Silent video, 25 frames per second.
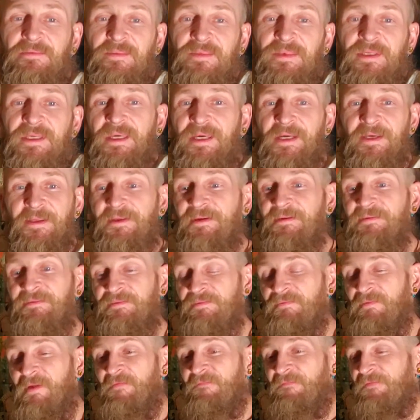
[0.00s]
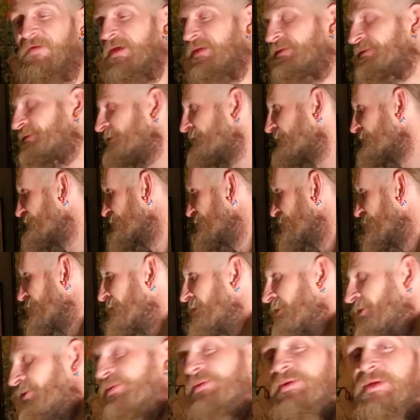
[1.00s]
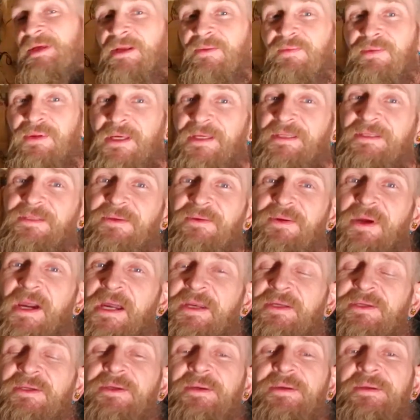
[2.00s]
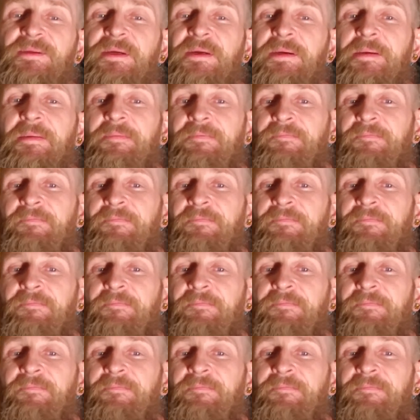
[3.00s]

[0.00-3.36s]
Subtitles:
kith, my friends who need a place to crash here and there,